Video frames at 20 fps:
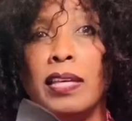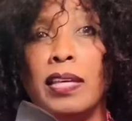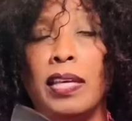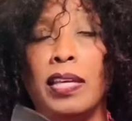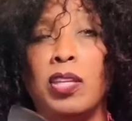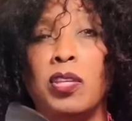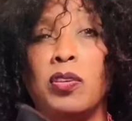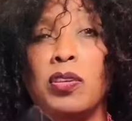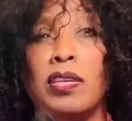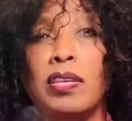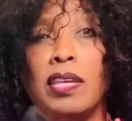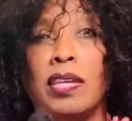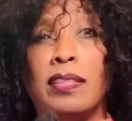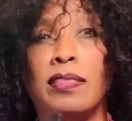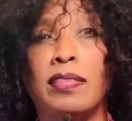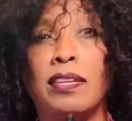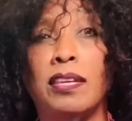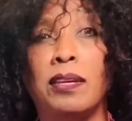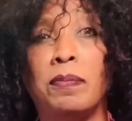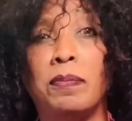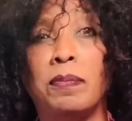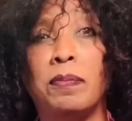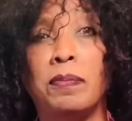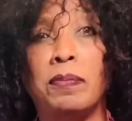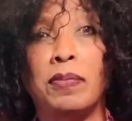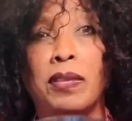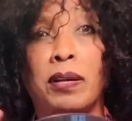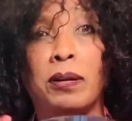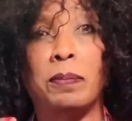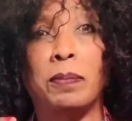You can get them,
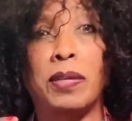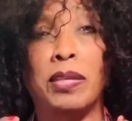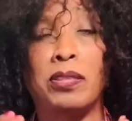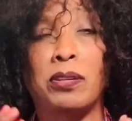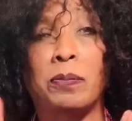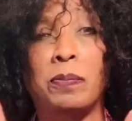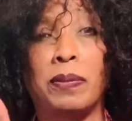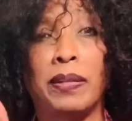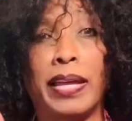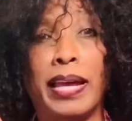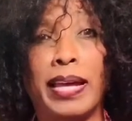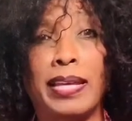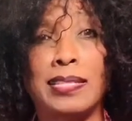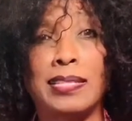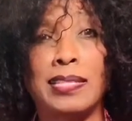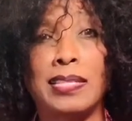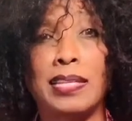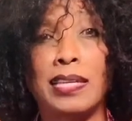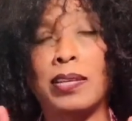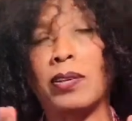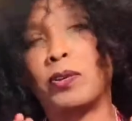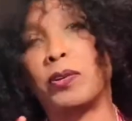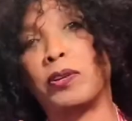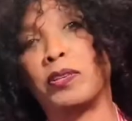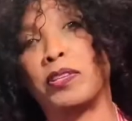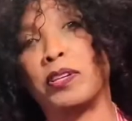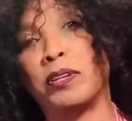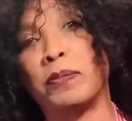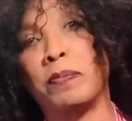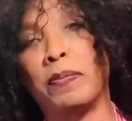they're either plastic or
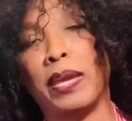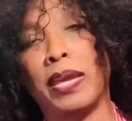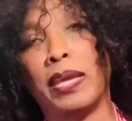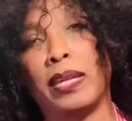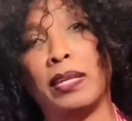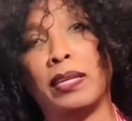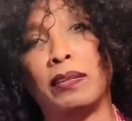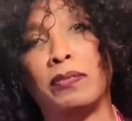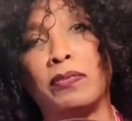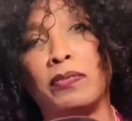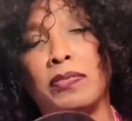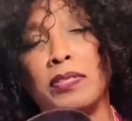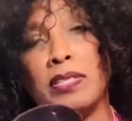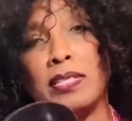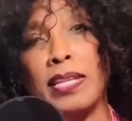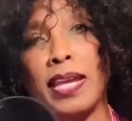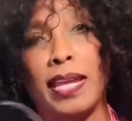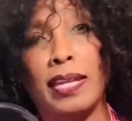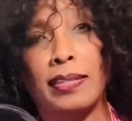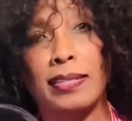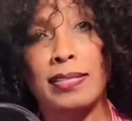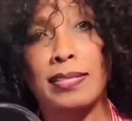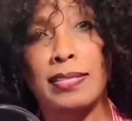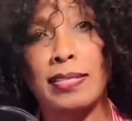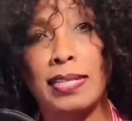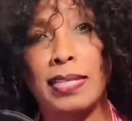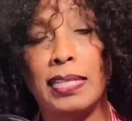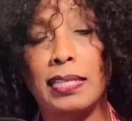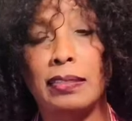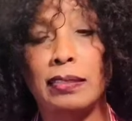they're made of stainless
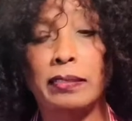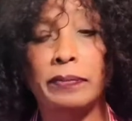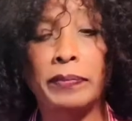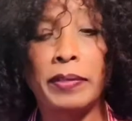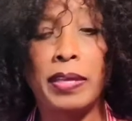steel.